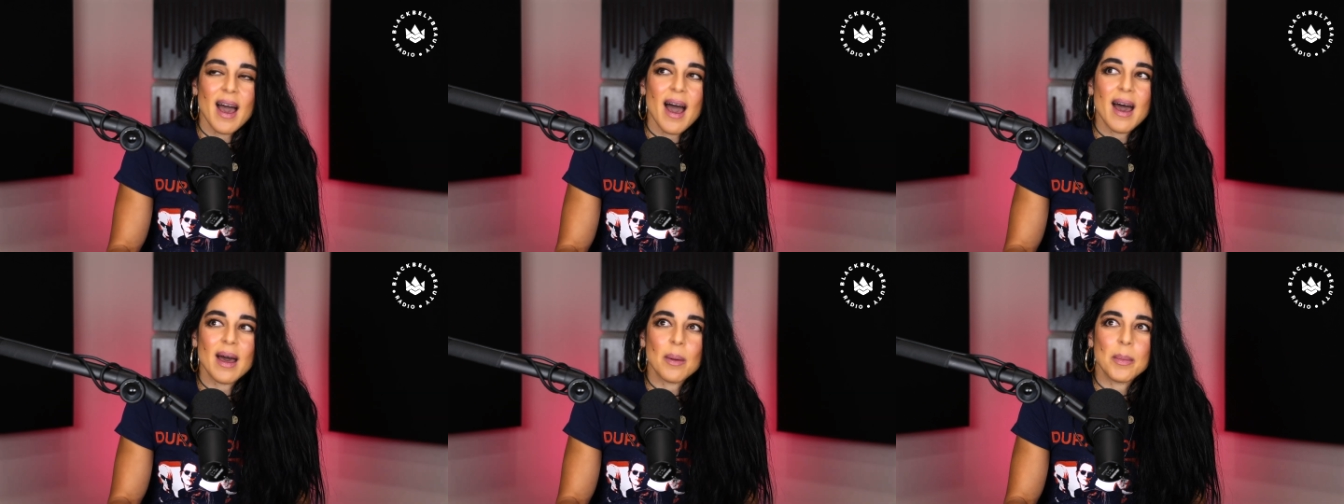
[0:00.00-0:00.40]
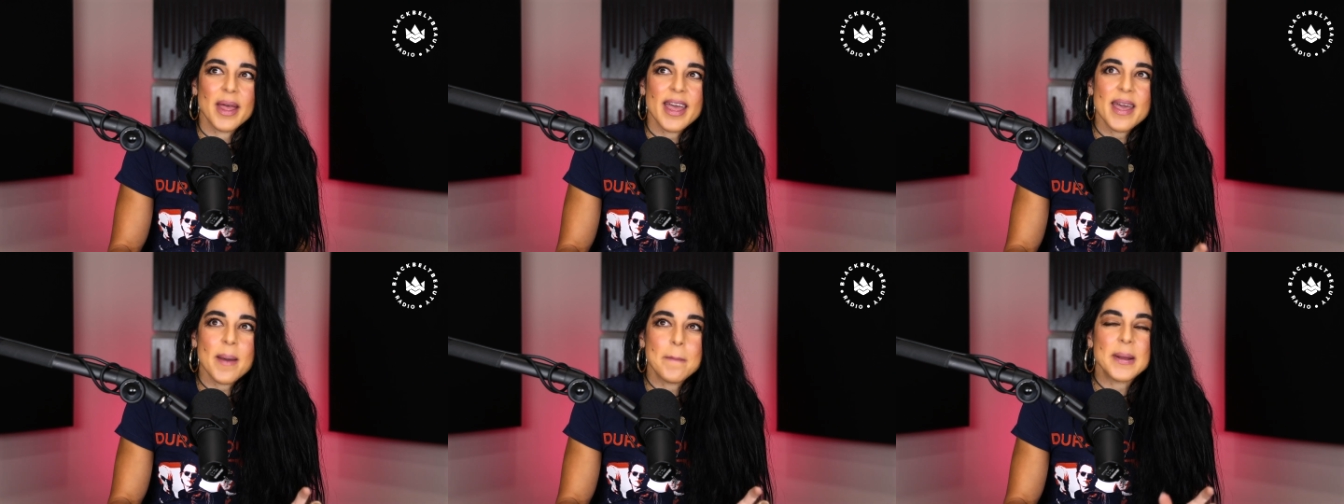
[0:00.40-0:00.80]
Um,
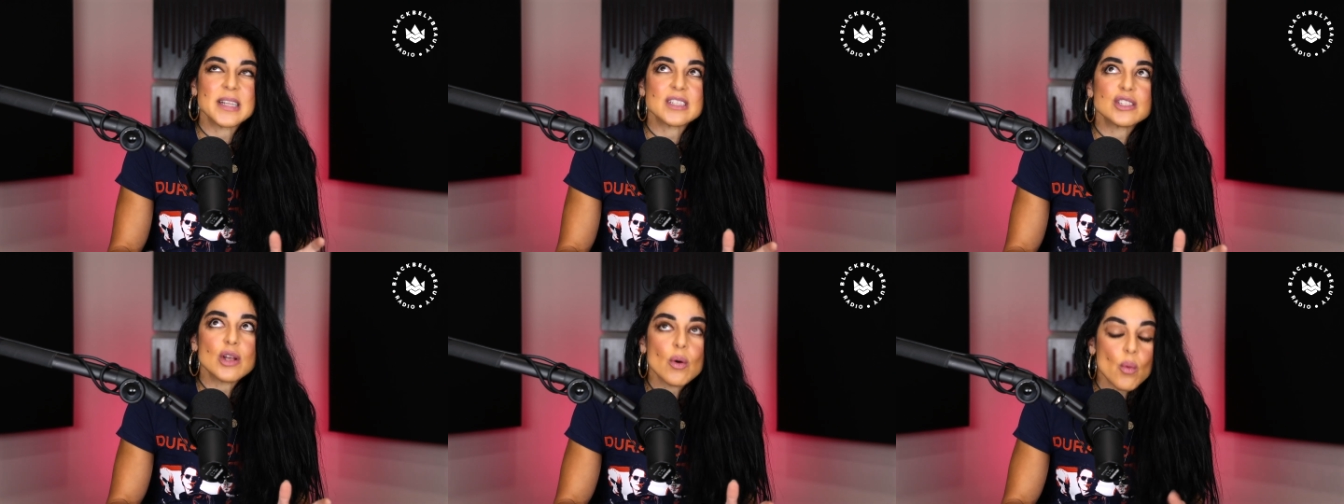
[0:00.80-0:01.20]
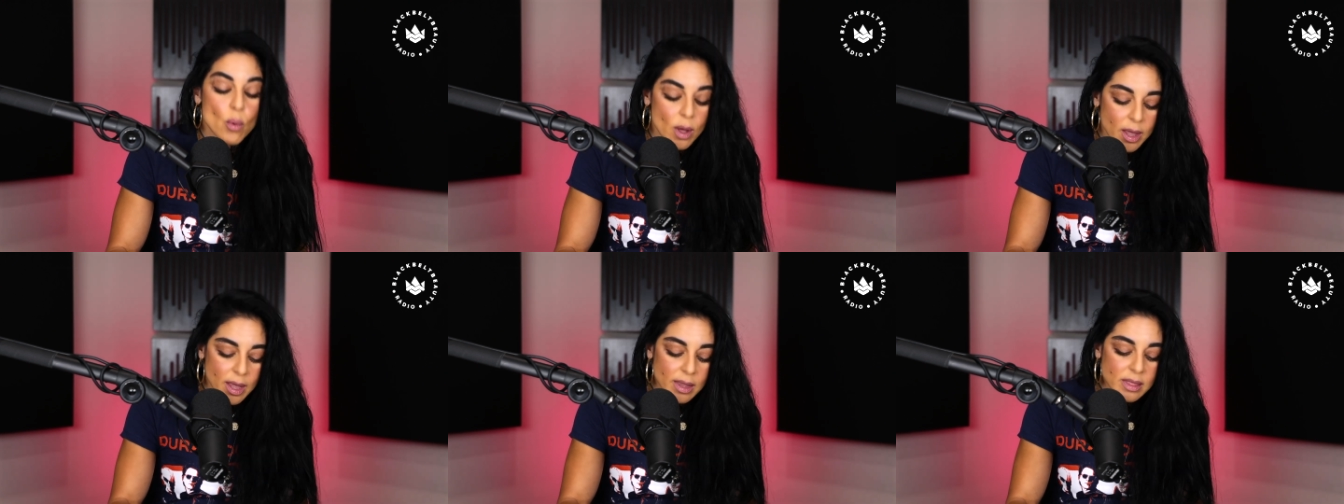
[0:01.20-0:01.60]
but so
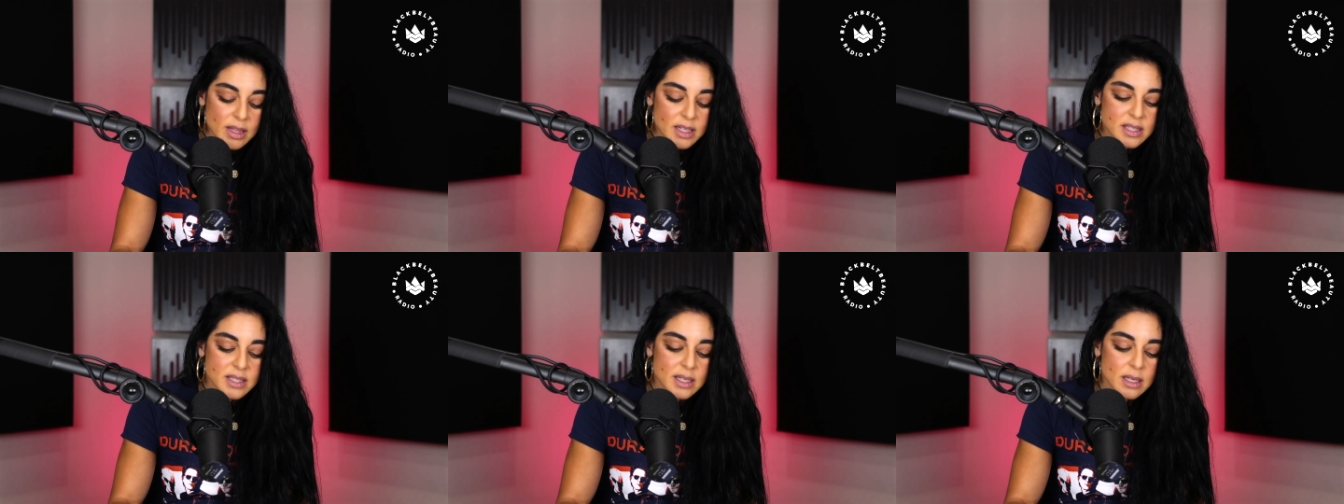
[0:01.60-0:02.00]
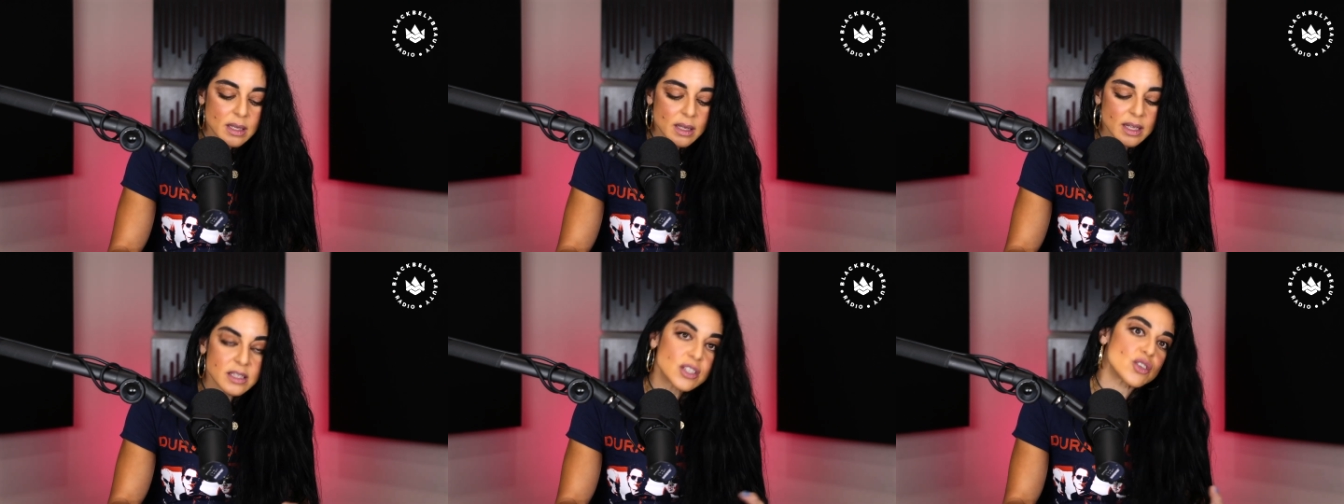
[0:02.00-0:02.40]
in this
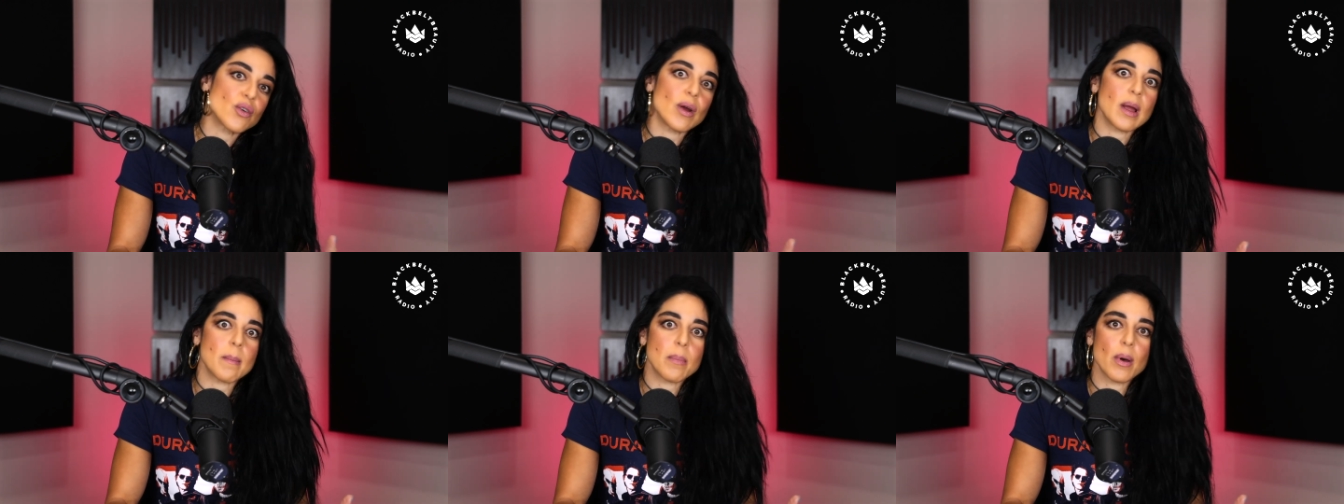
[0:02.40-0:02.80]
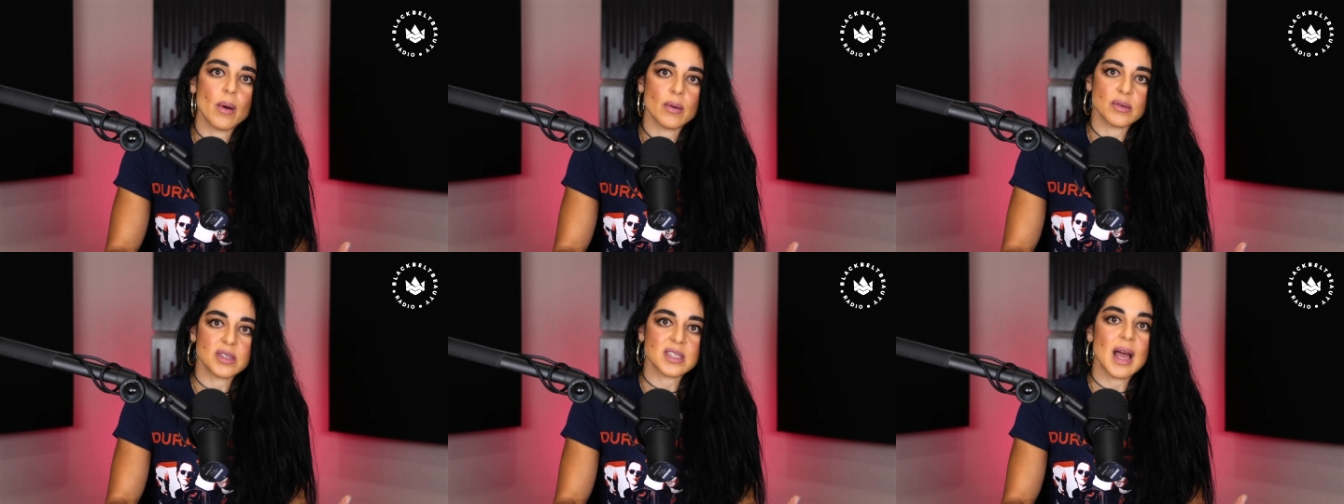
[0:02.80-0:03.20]
Instagram
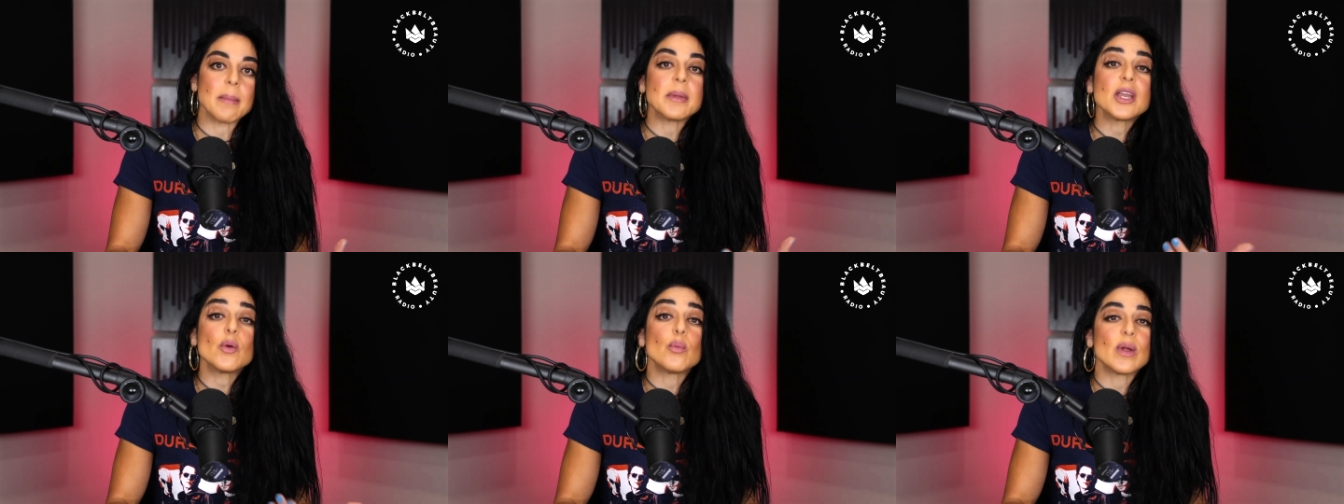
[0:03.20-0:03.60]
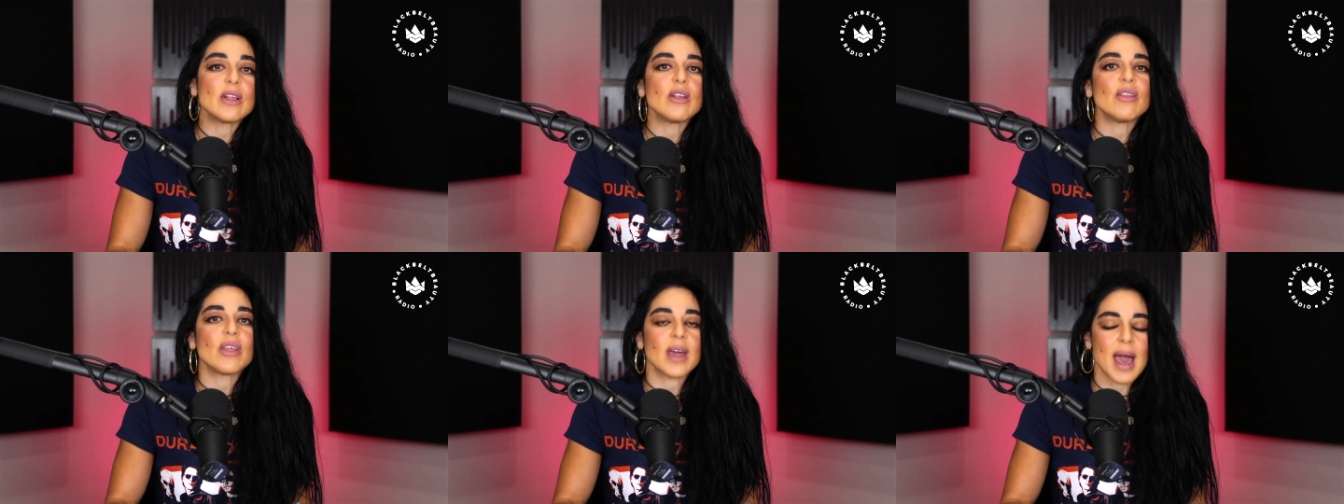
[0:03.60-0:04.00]
post, I'm going to read
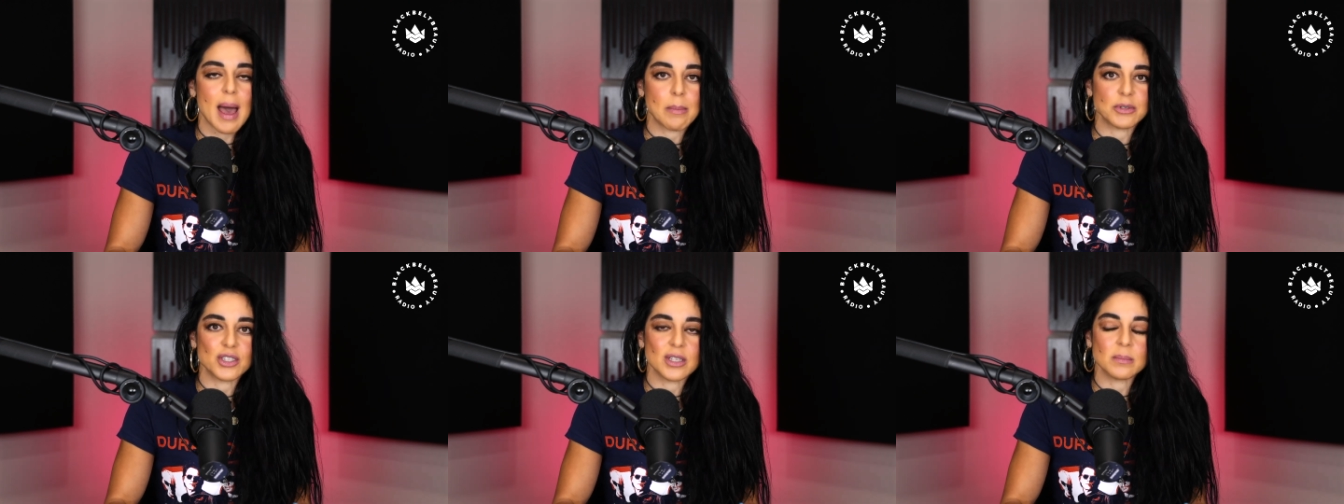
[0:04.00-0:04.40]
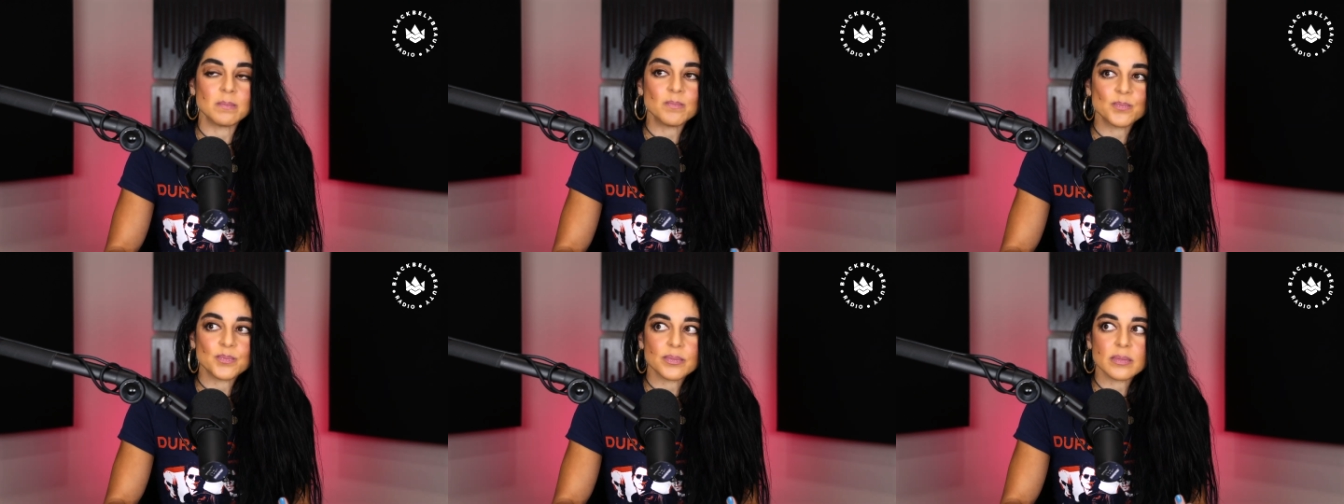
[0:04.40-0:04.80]
you the caption